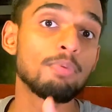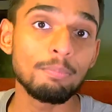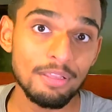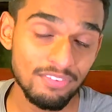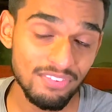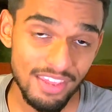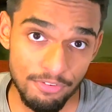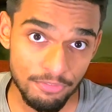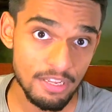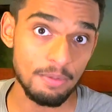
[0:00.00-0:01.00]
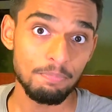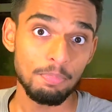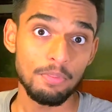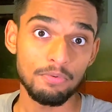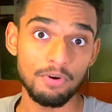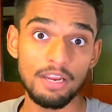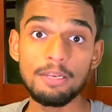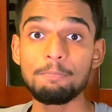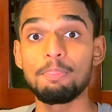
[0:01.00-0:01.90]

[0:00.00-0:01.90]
public safety, right,